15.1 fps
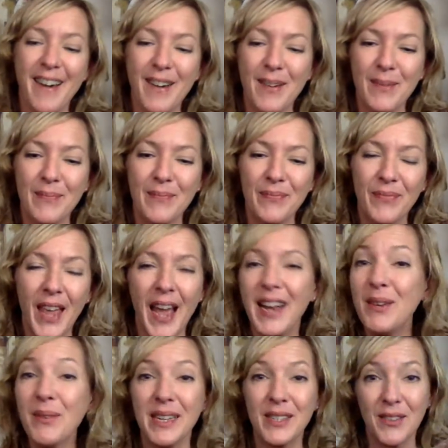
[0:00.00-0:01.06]
Um,
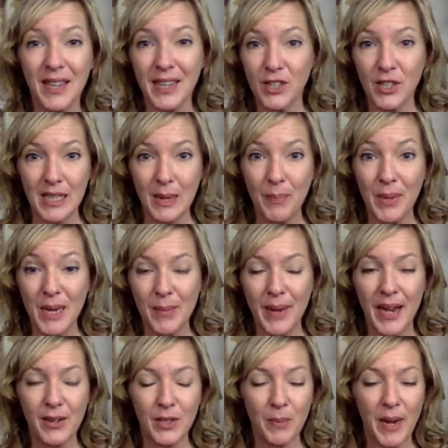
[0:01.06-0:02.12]
anyway, so that's just a bit
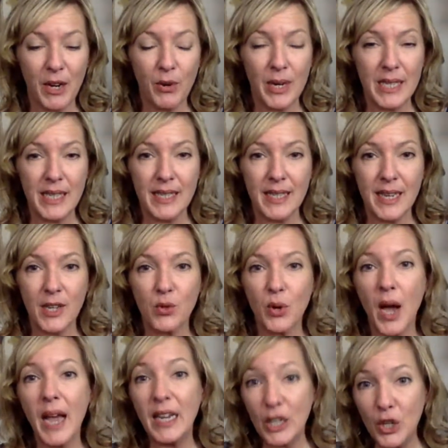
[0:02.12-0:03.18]
about my crazy
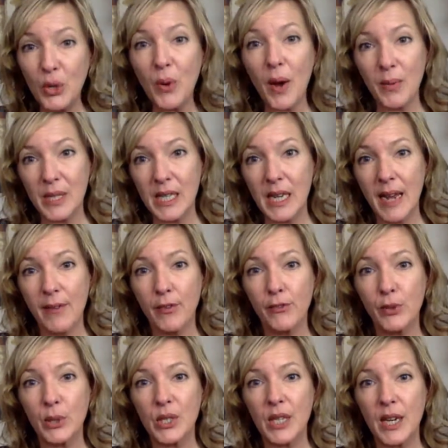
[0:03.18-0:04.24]
schedule. I knew I was going to have
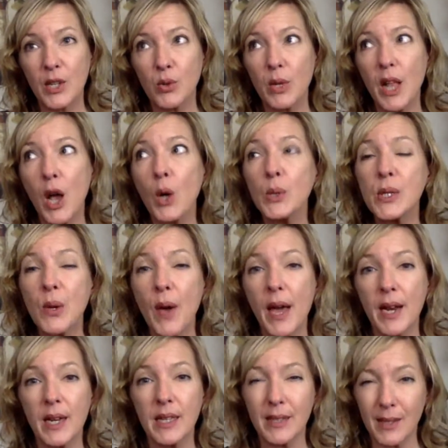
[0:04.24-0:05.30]
a full schedule. I also
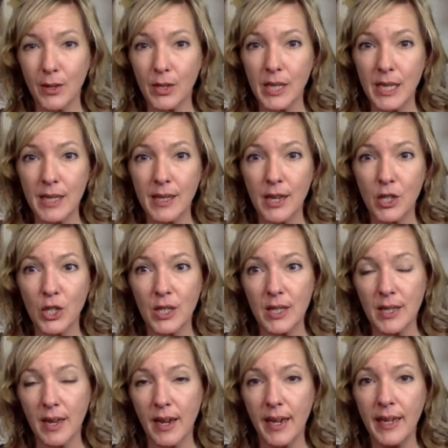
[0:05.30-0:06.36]
had a consulting
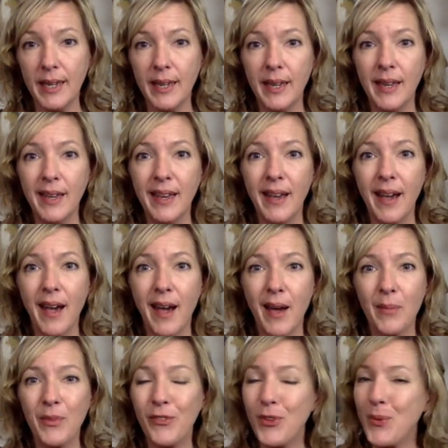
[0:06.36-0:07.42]
session tonight.
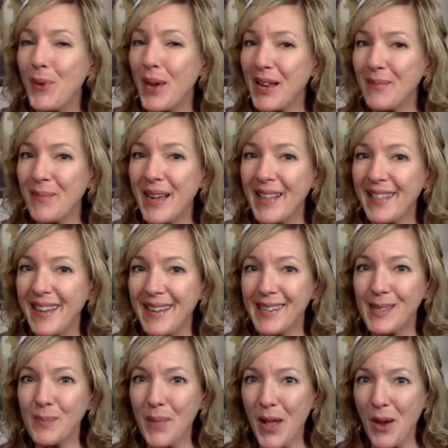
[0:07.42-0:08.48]
Um, if you read my
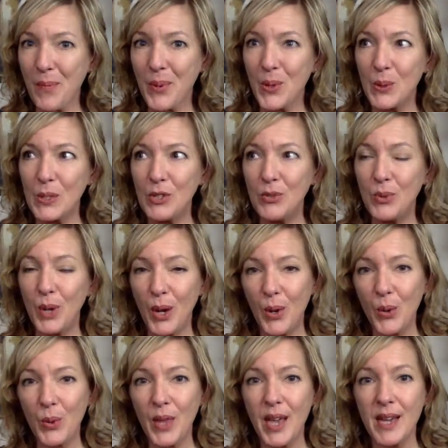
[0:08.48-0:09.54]
latest blog post, you
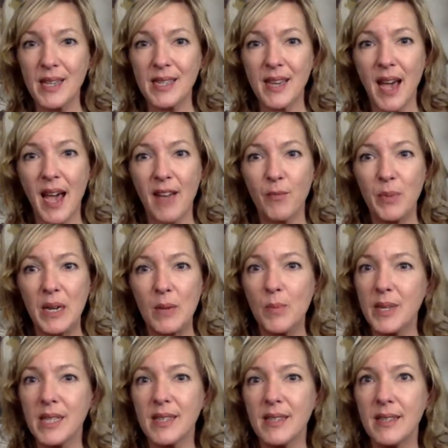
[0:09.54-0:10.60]
know that I've been
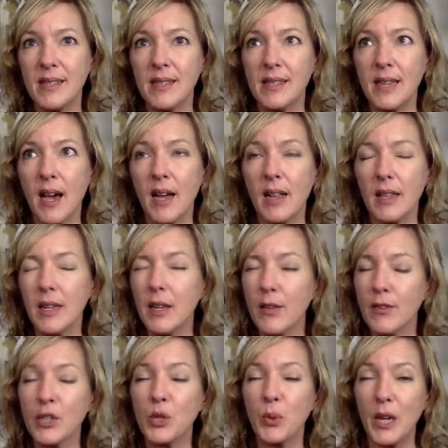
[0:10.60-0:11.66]
in business a
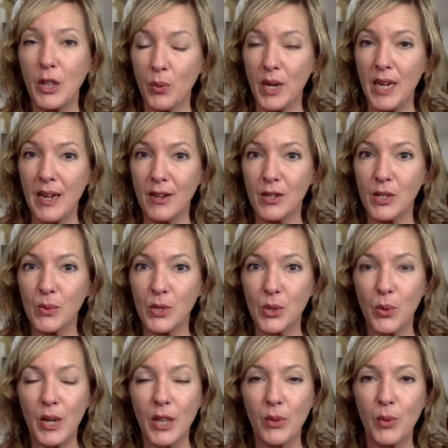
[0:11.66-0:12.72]
little over 23 years. It
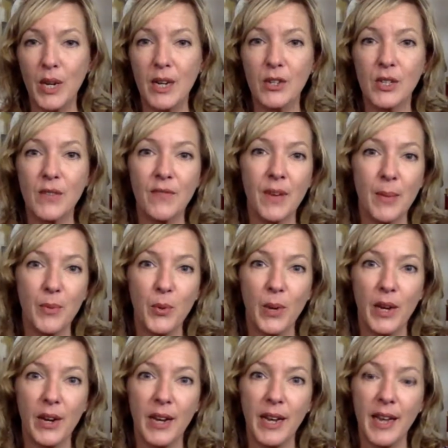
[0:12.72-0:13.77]
was 23 years in
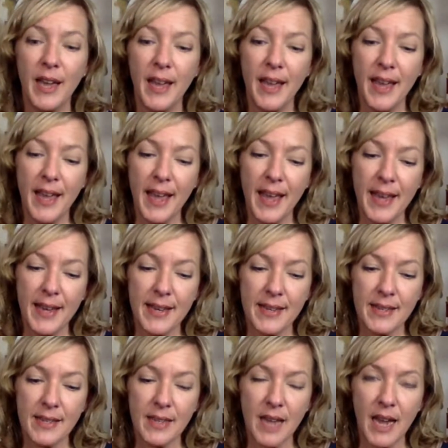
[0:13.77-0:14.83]
February,
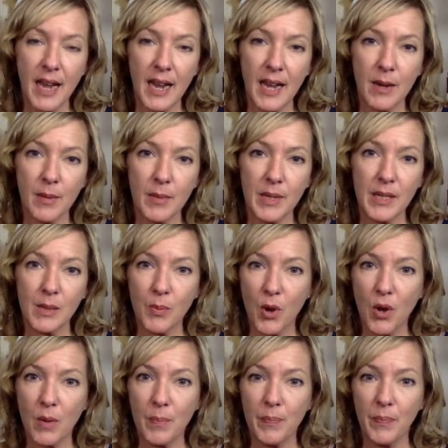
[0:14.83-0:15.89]
and I am a
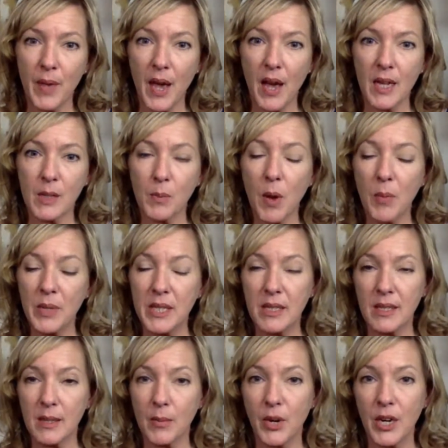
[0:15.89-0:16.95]
small uh, small
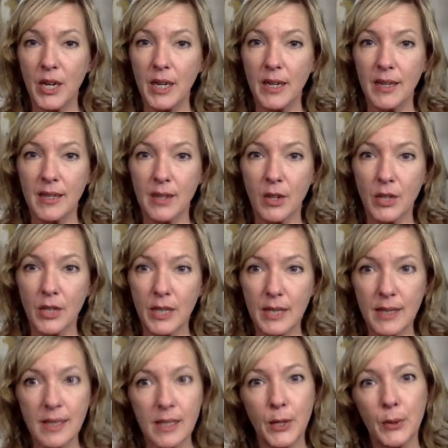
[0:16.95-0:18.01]
business and marketing
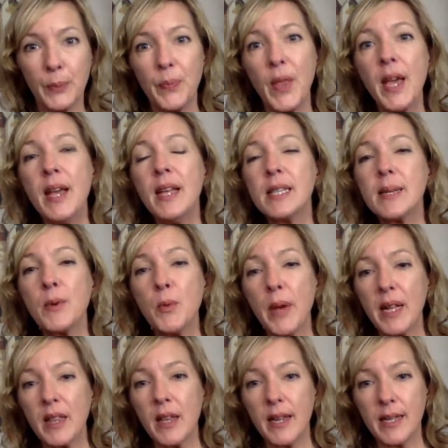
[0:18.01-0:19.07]
consultant. So some of
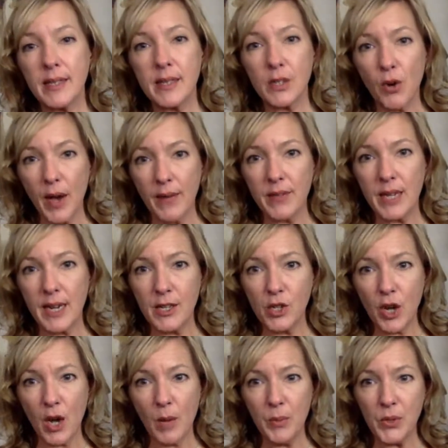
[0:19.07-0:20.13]
my clients still have day
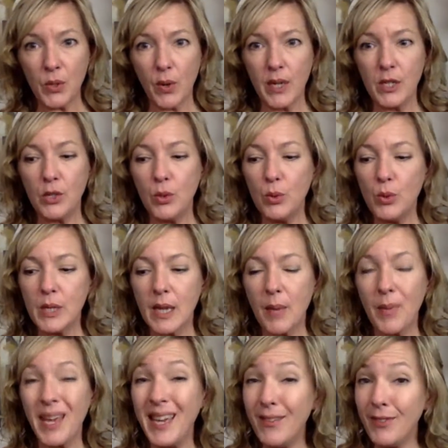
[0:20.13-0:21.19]
jobs, so I do
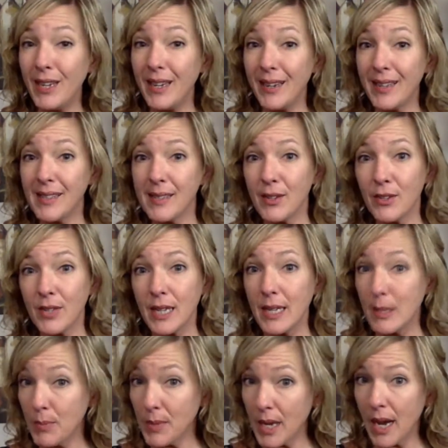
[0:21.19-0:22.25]
some evening
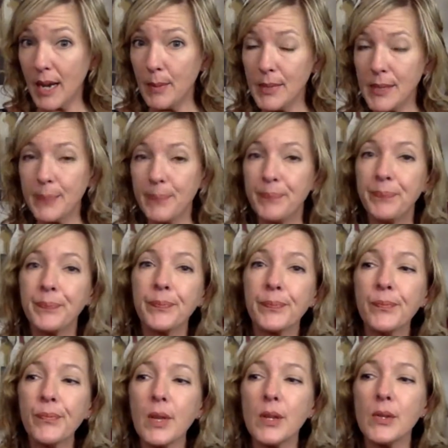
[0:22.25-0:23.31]
consulting sometimes.
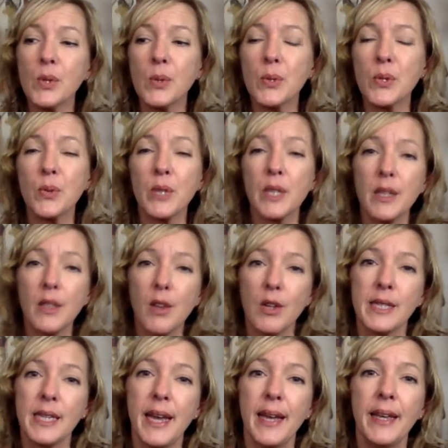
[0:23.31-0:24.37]
So it was a really
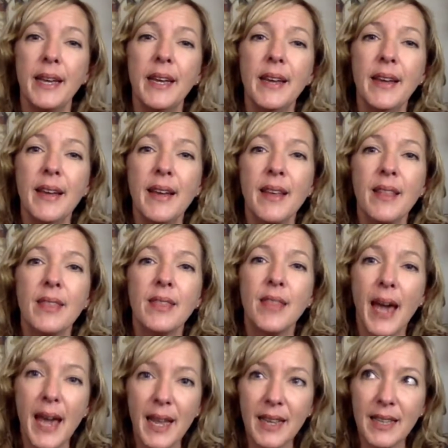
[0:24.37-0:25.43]
long day.
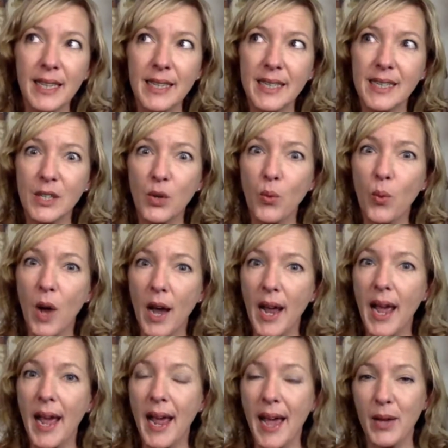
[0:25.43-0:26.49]
That leads into
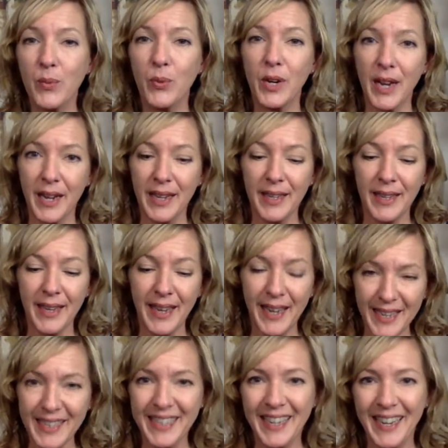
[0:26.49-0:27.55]
why I had what I
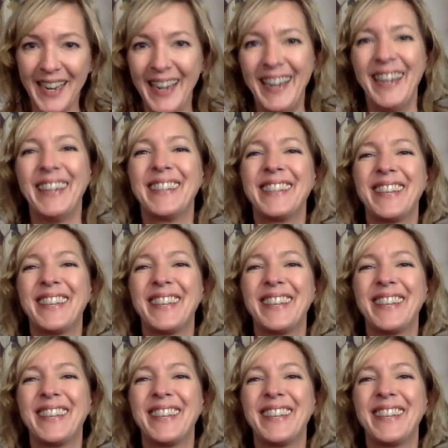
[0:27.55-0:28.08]
ate today.